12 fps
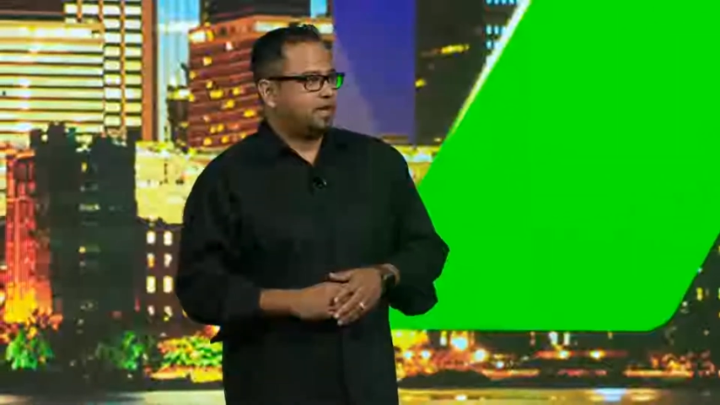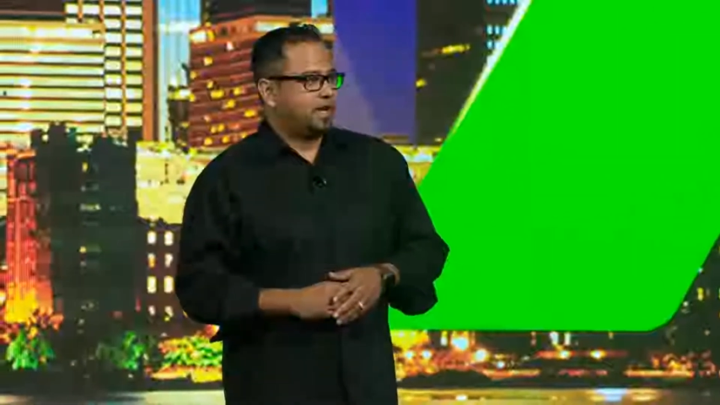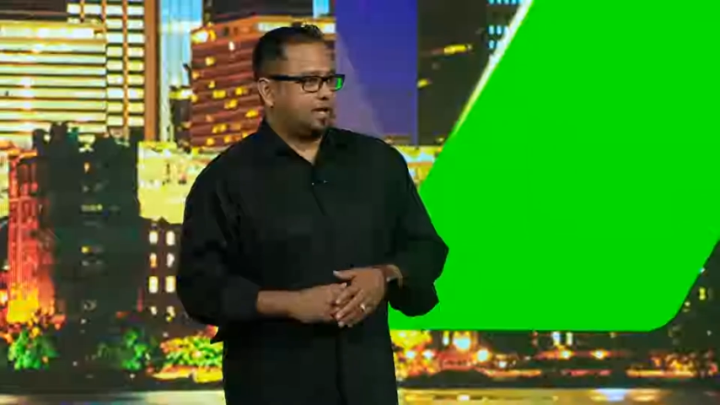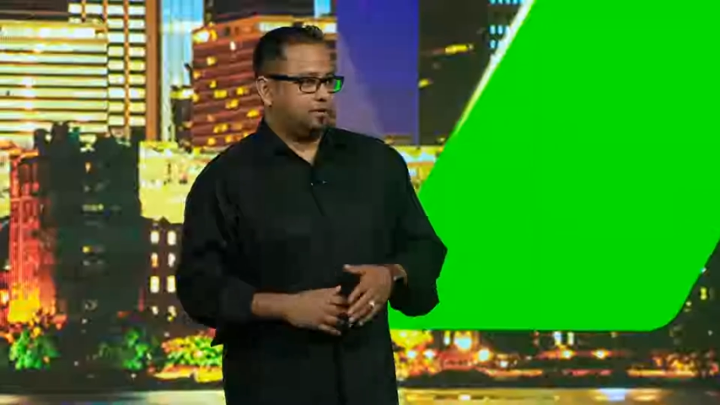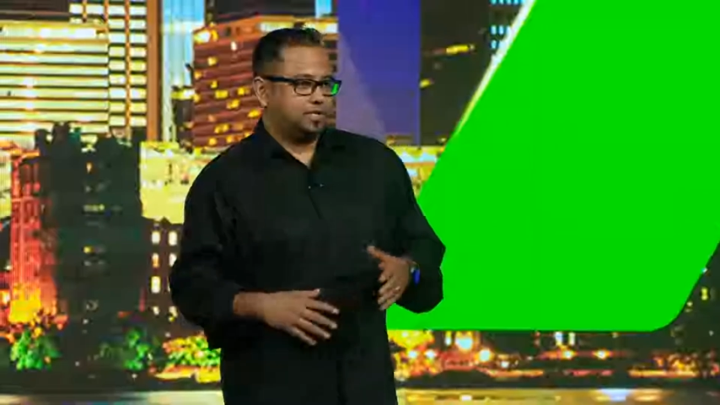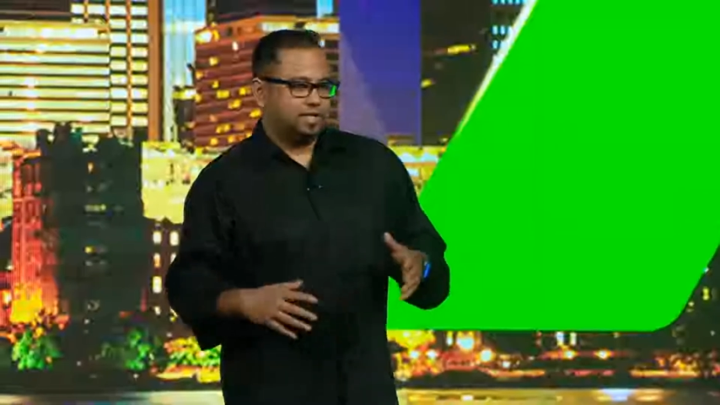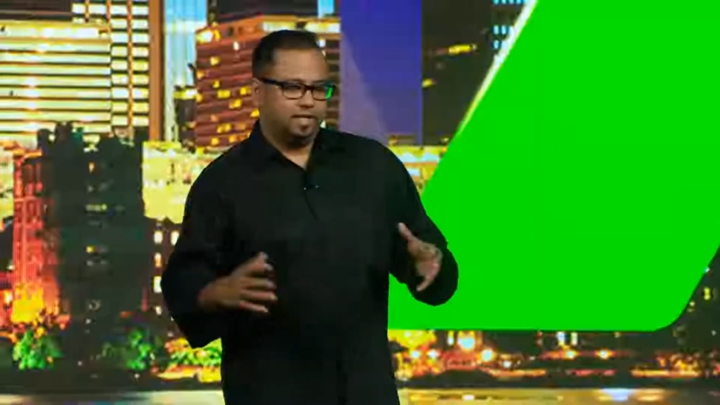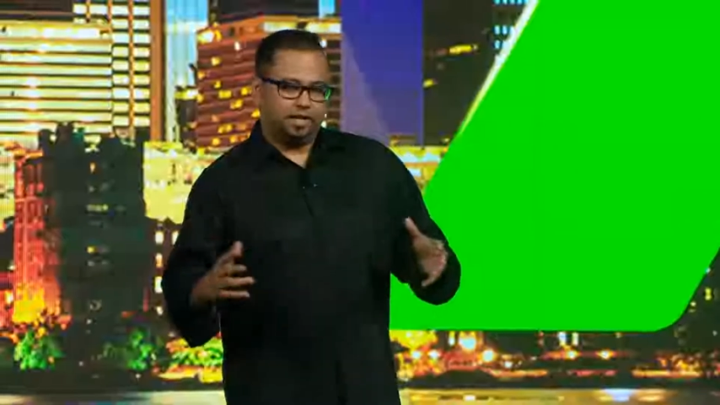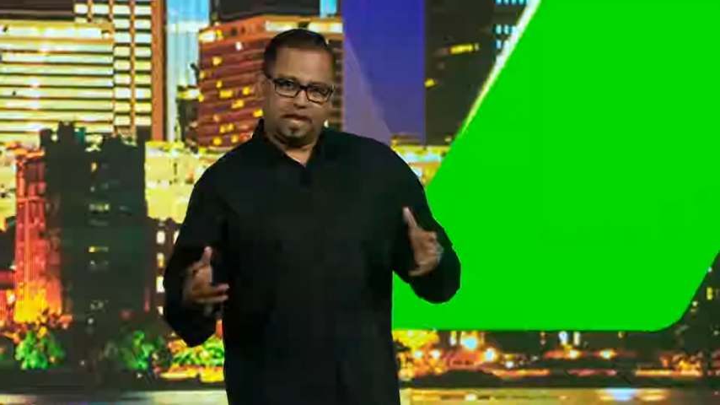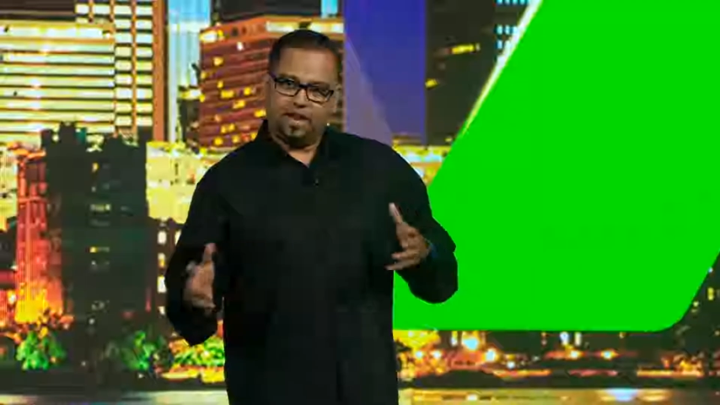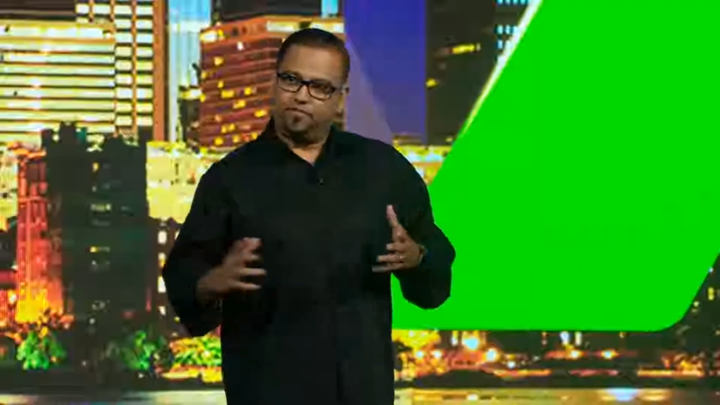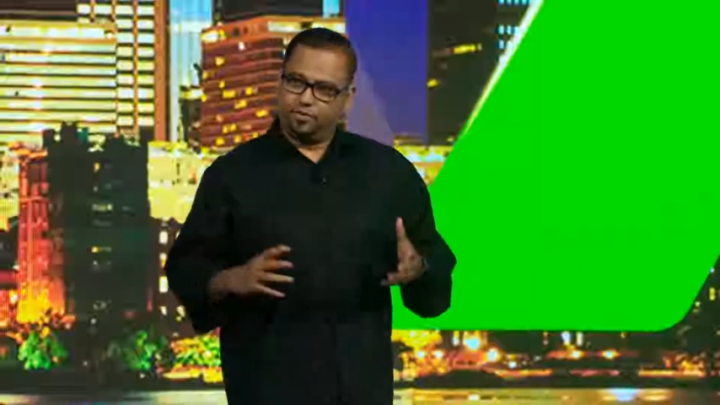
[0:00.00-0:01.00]
And you'll see that
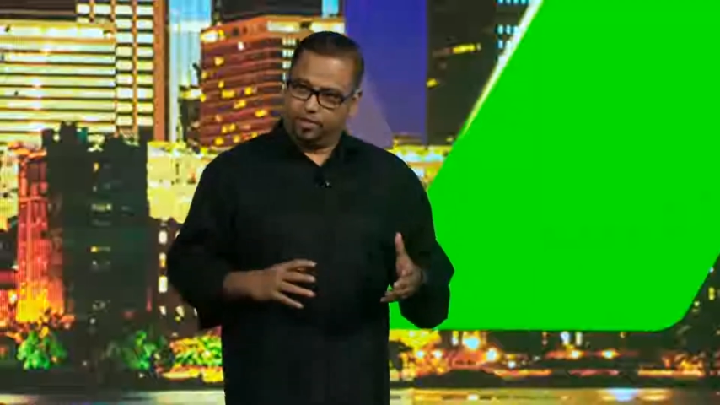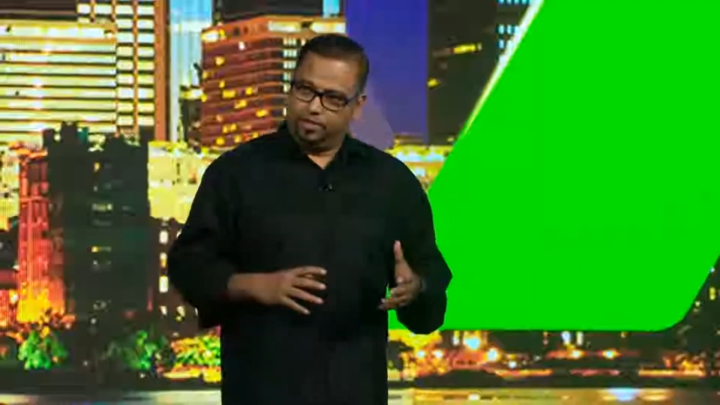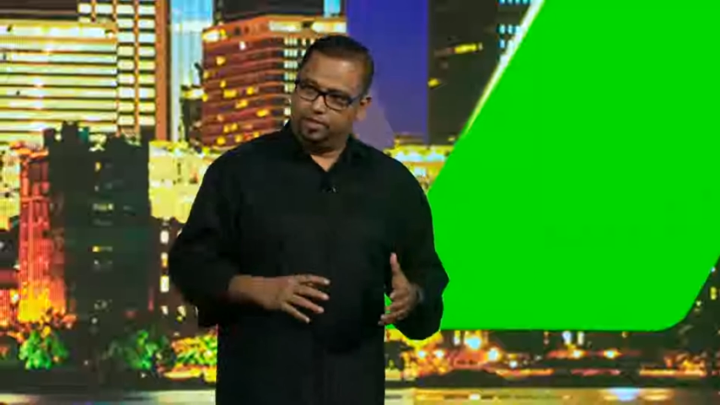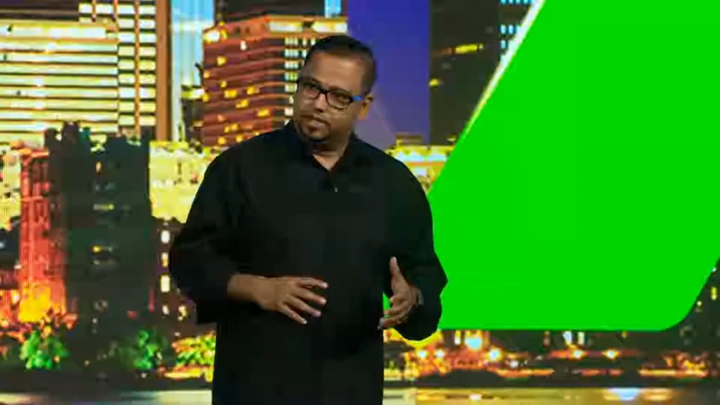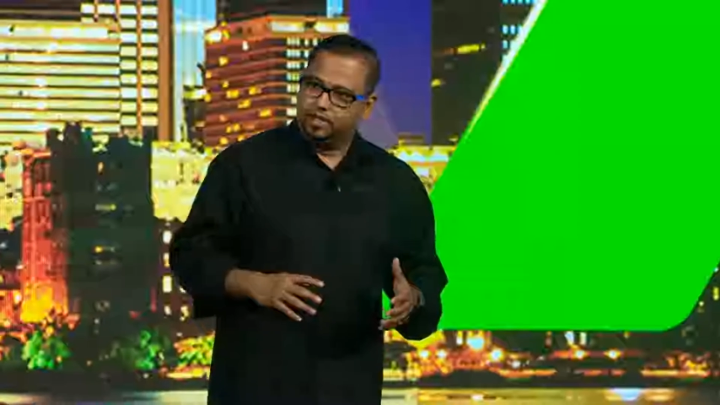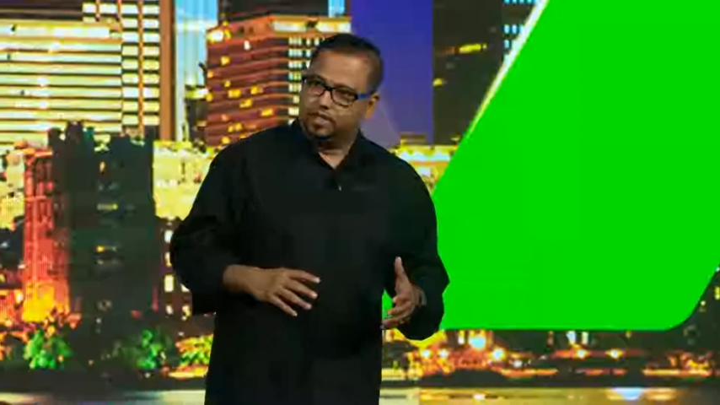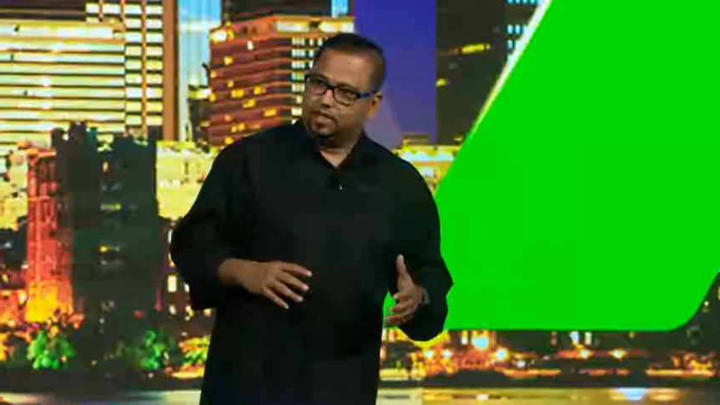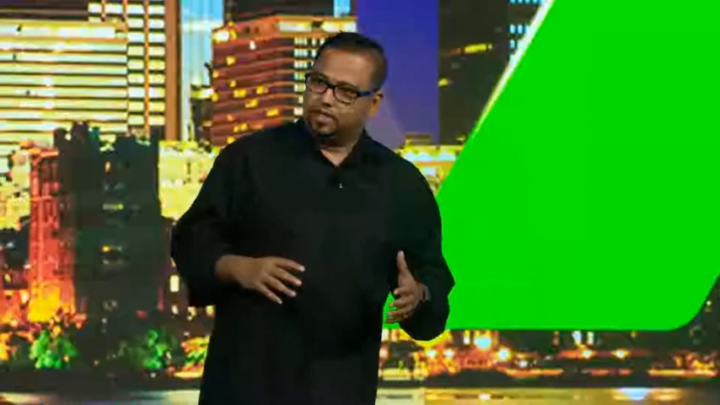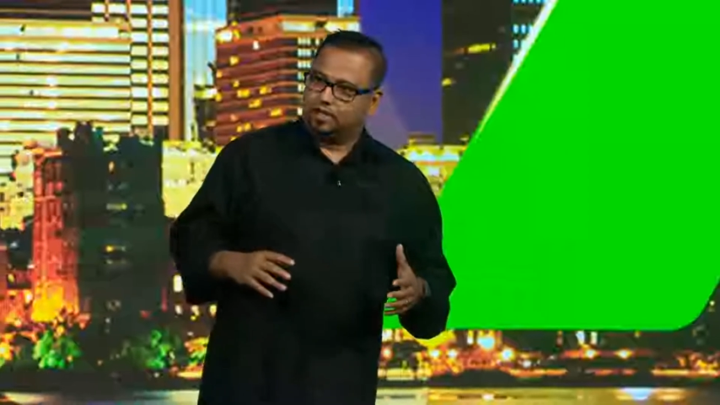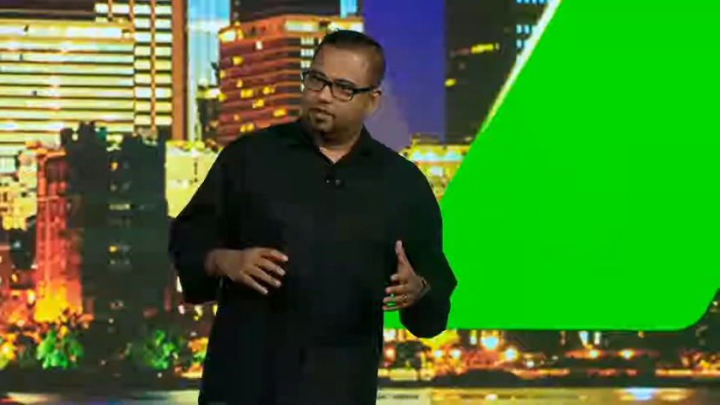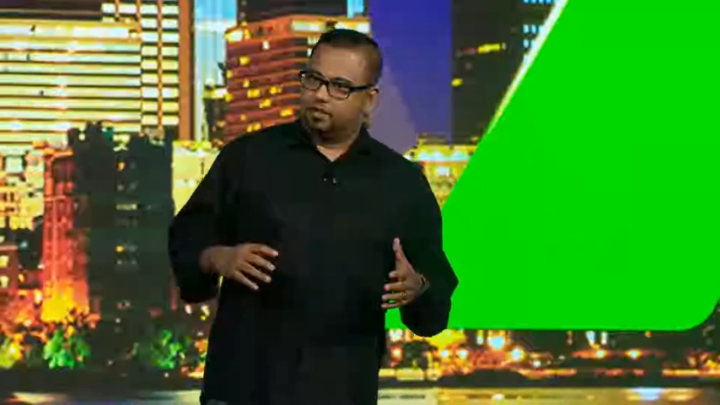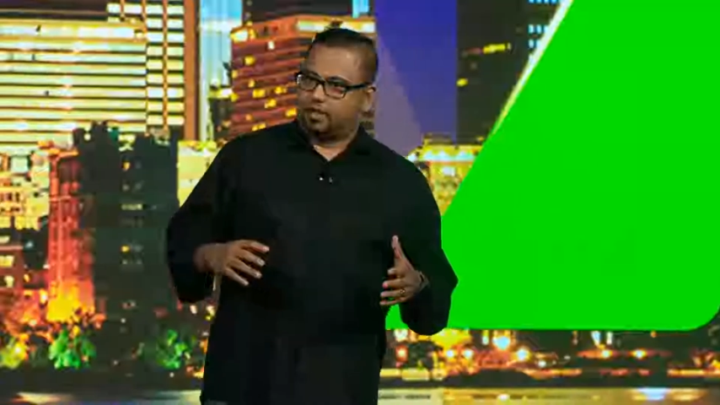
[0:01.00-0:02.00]
everyone,
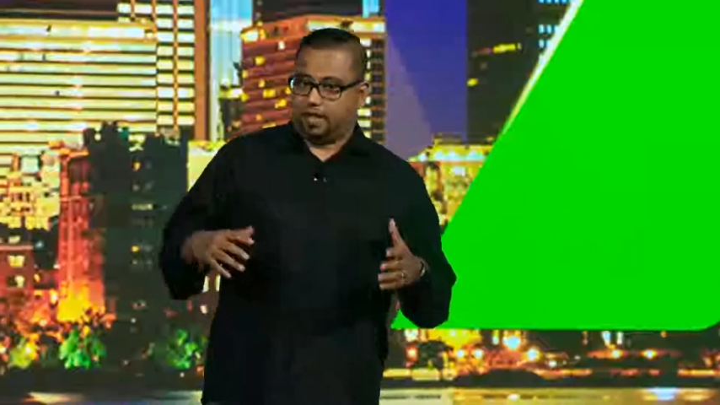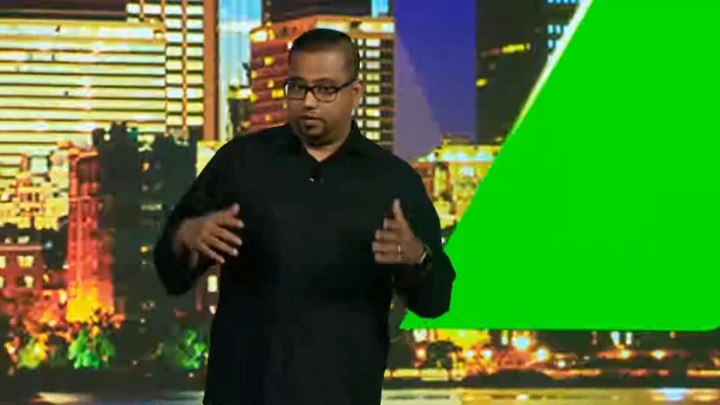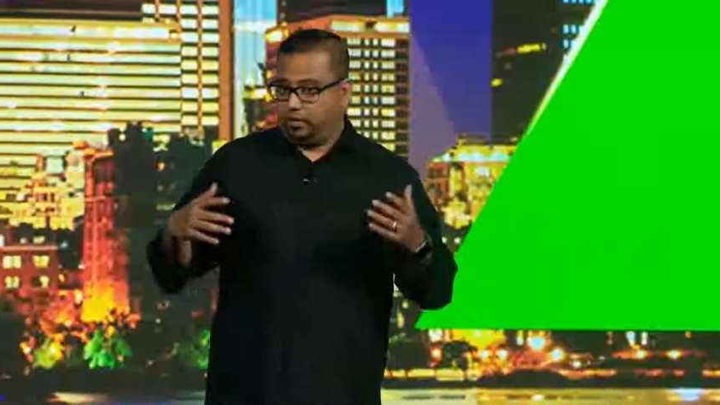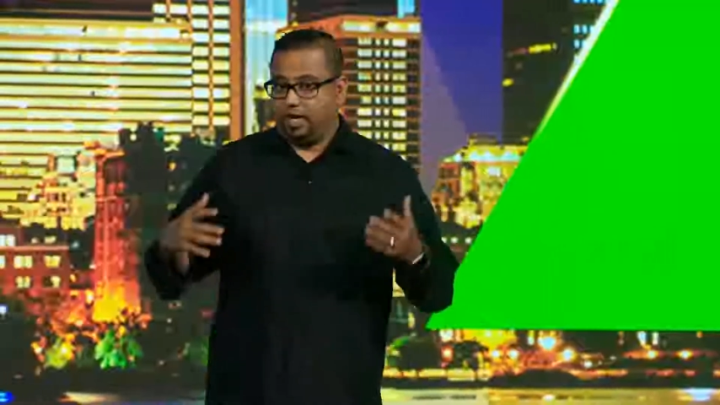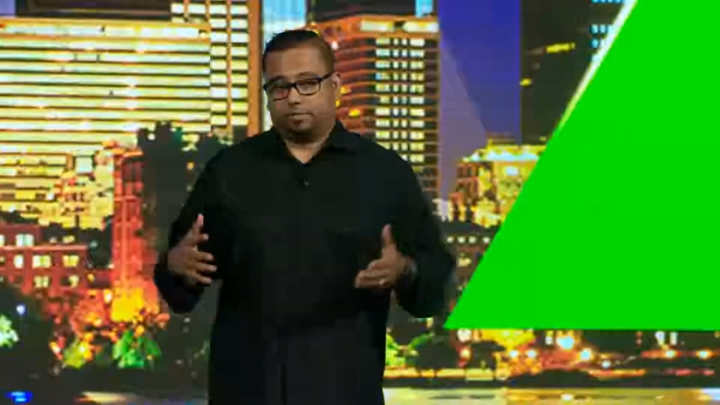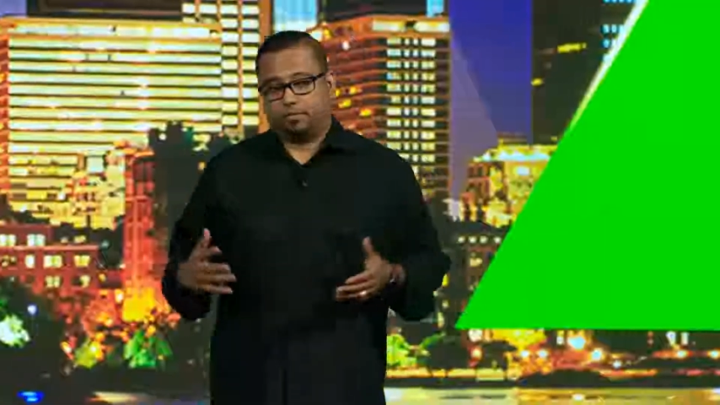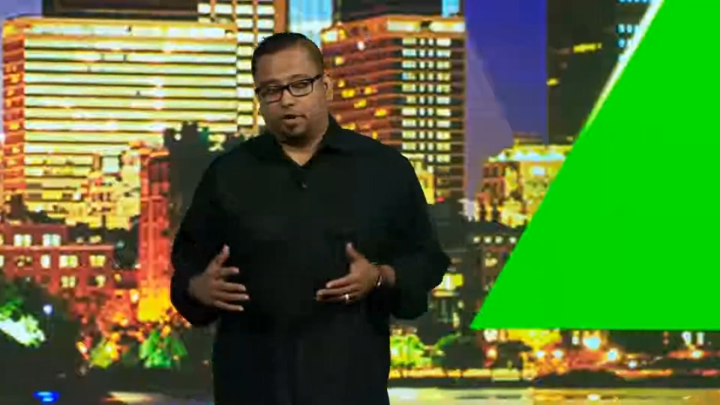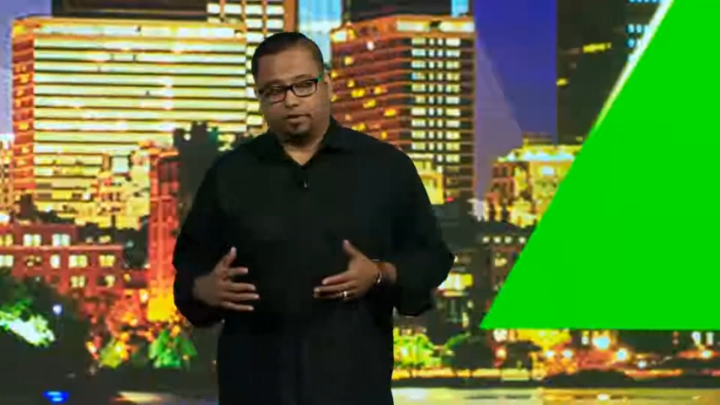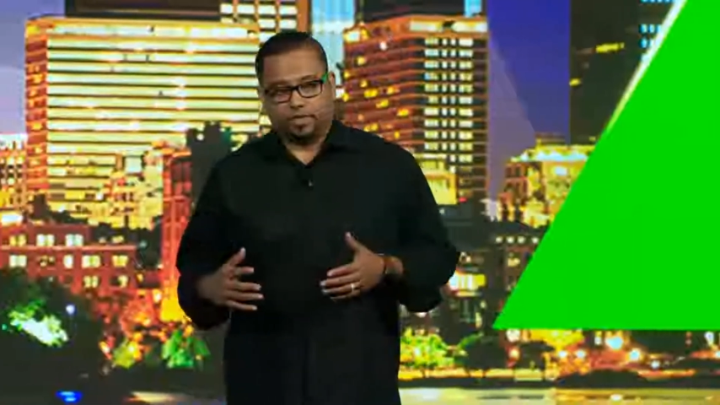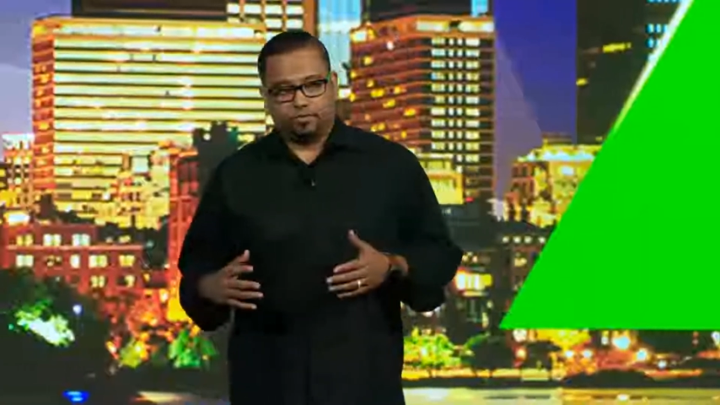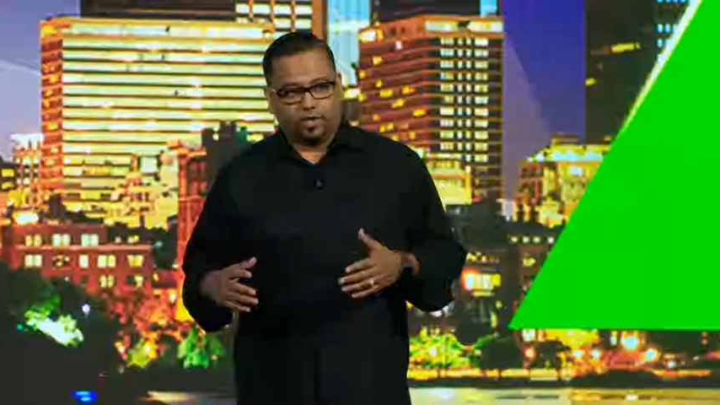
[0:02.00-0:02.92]
and we at Progress,